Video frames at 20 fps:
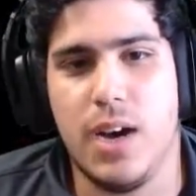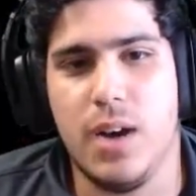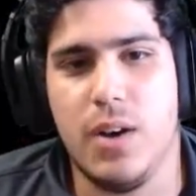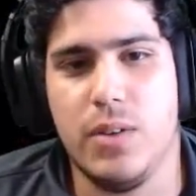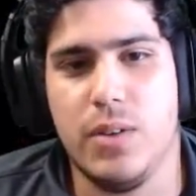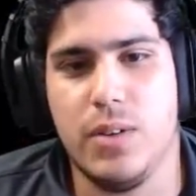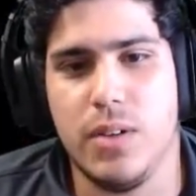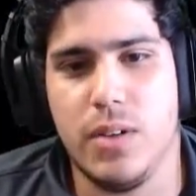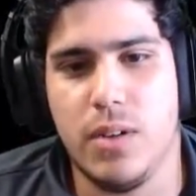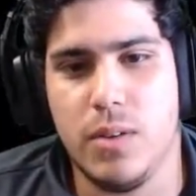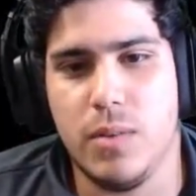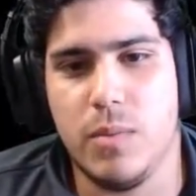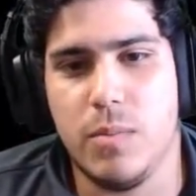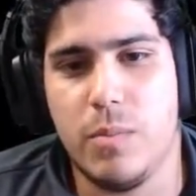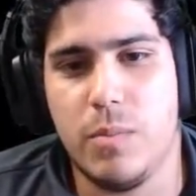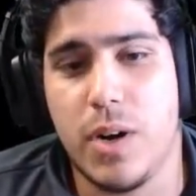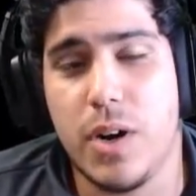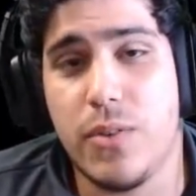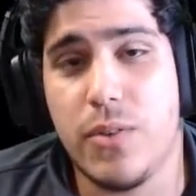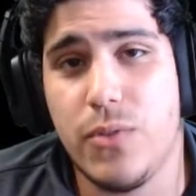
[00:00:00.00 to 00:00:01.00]
you know,
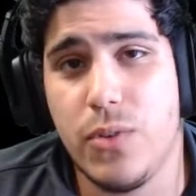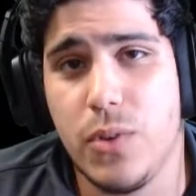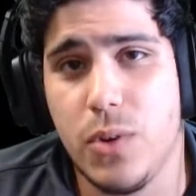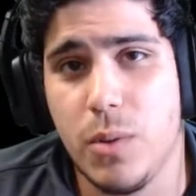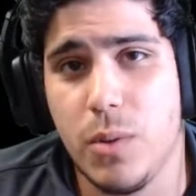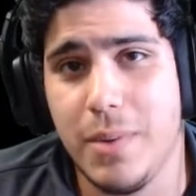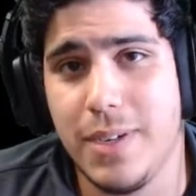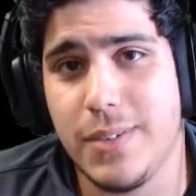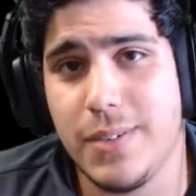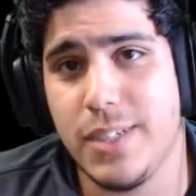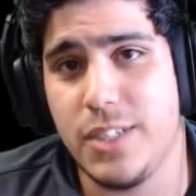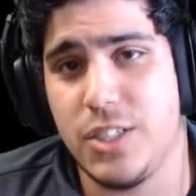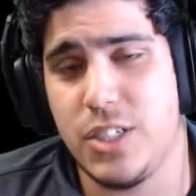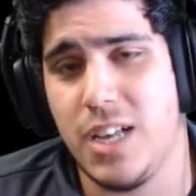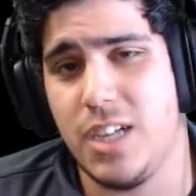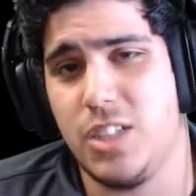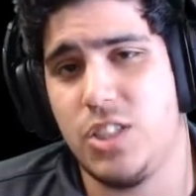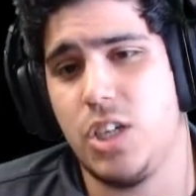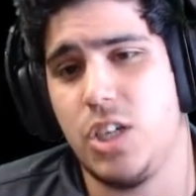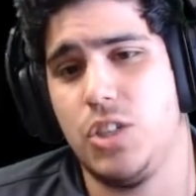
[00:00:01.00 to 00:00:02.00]
powerful melee range
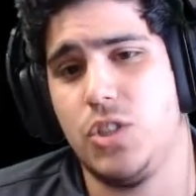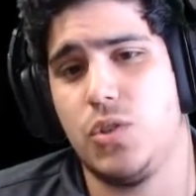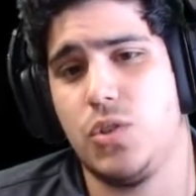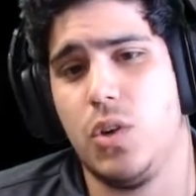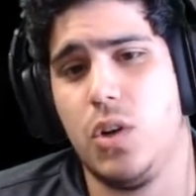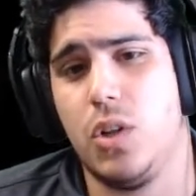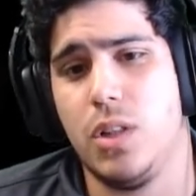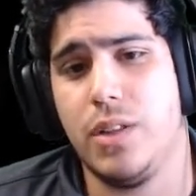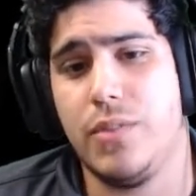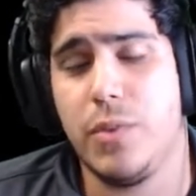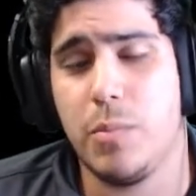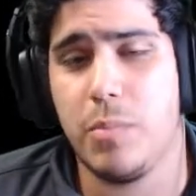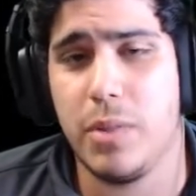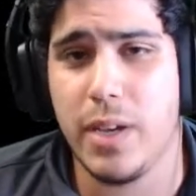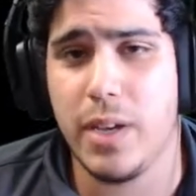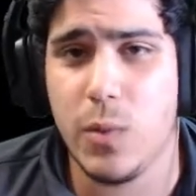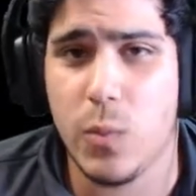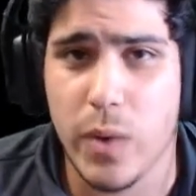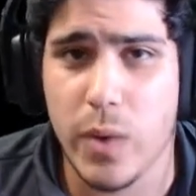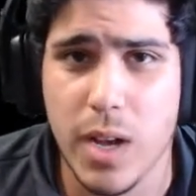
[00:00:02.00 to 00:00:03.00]
/ control. If you
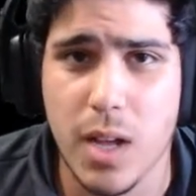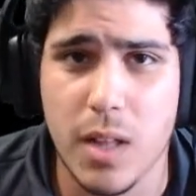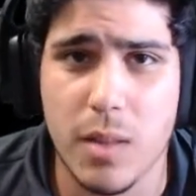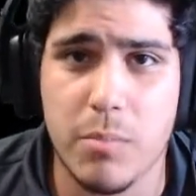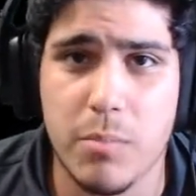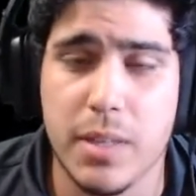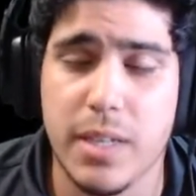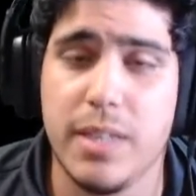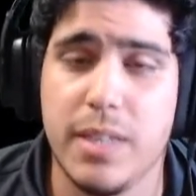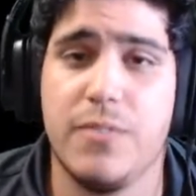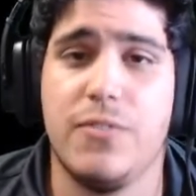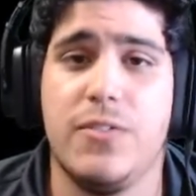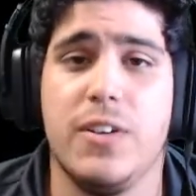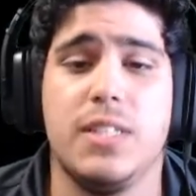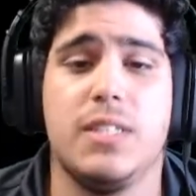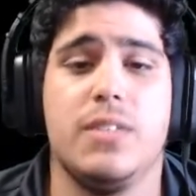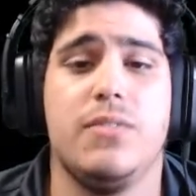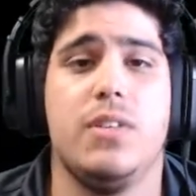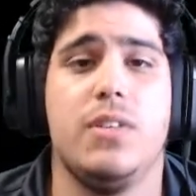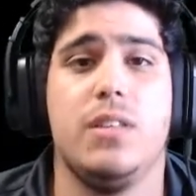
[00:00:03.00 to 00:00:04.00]
play well and play
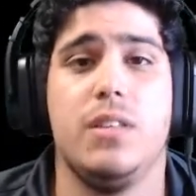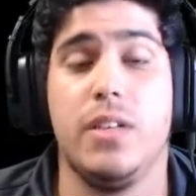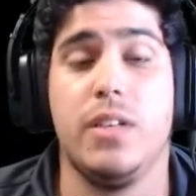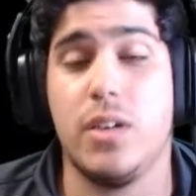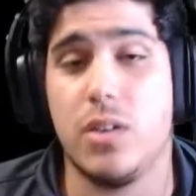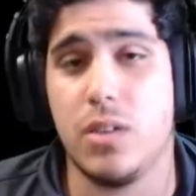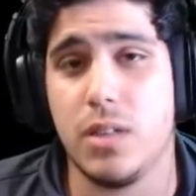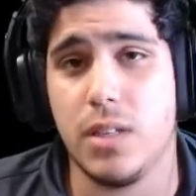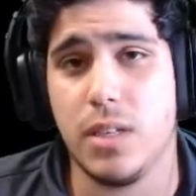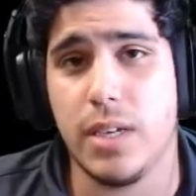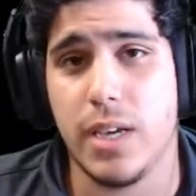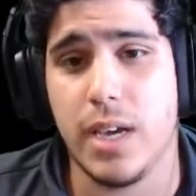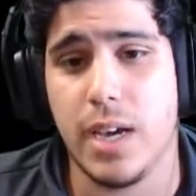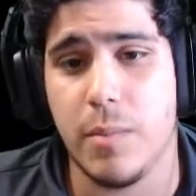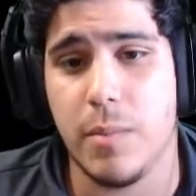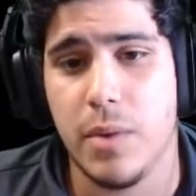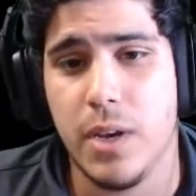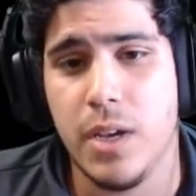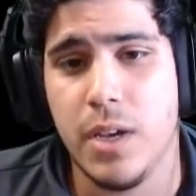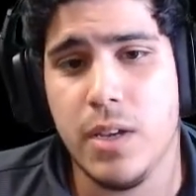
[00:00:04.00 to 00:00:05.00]
defensively in the early
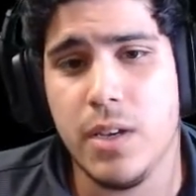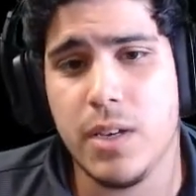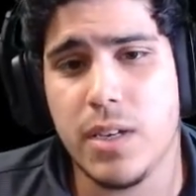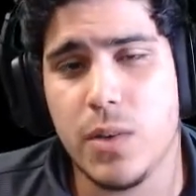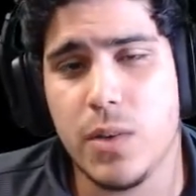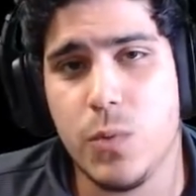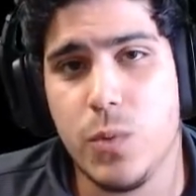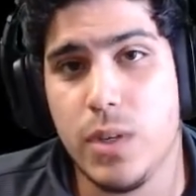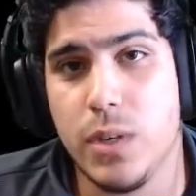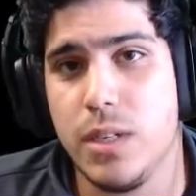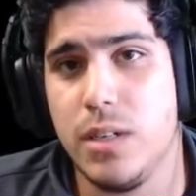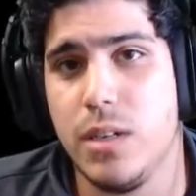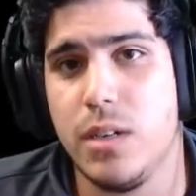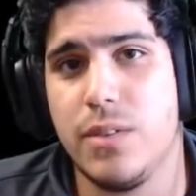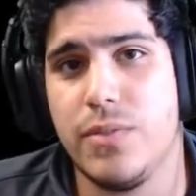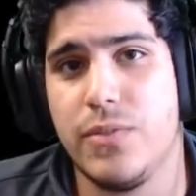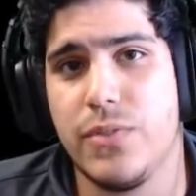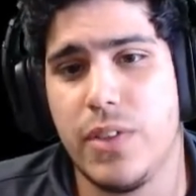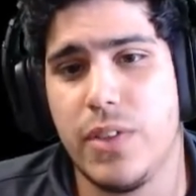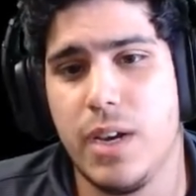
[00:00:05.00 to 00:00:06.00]
game, you can win
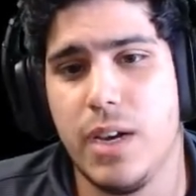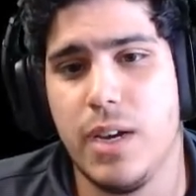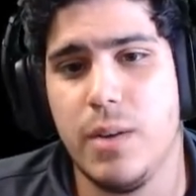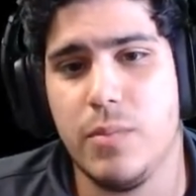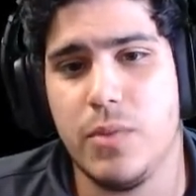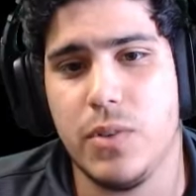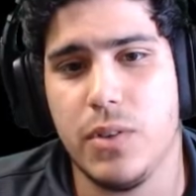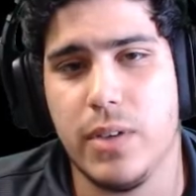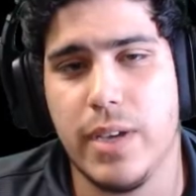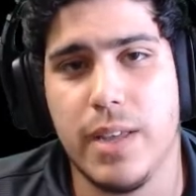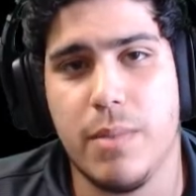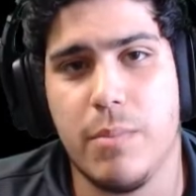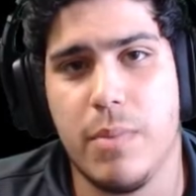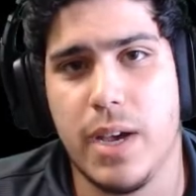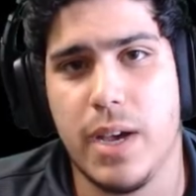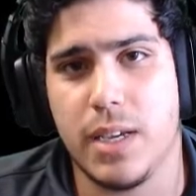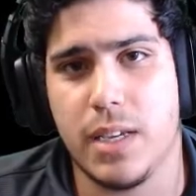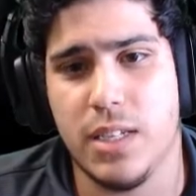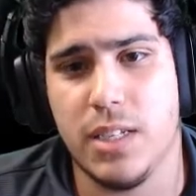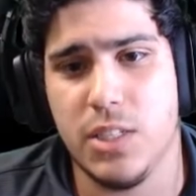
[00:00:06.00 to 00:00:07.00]
enough time to get
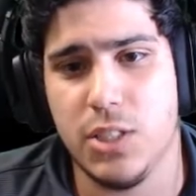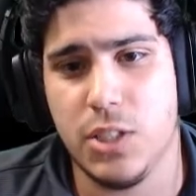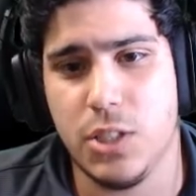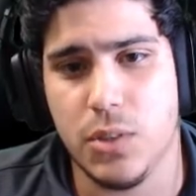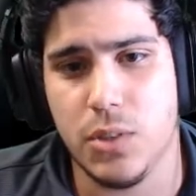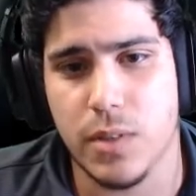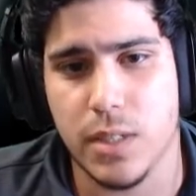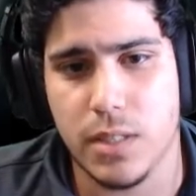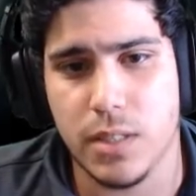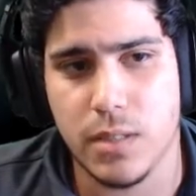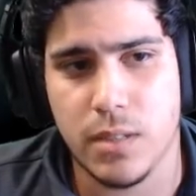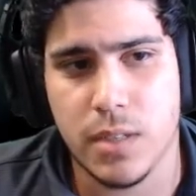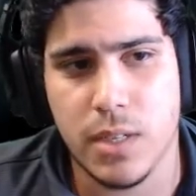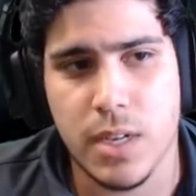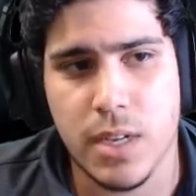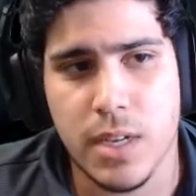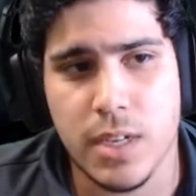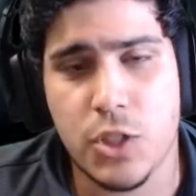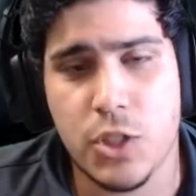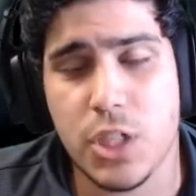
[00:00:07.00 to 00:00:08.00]
back into it.
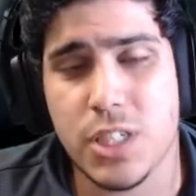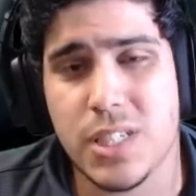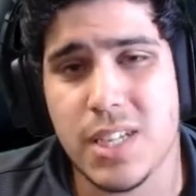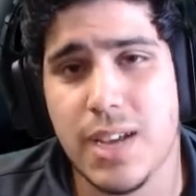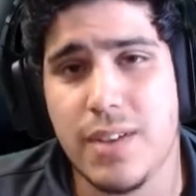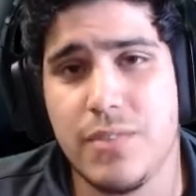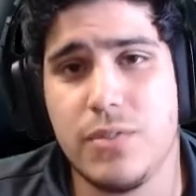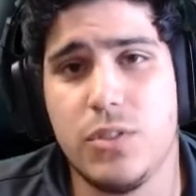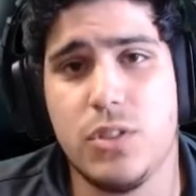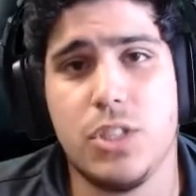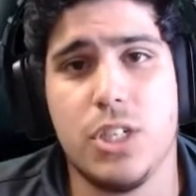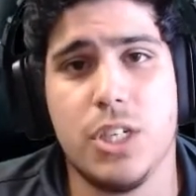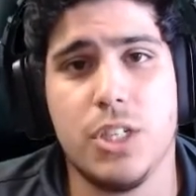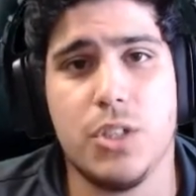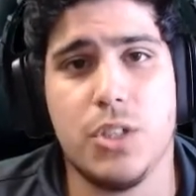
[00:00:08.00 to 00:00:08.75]
Just have to change your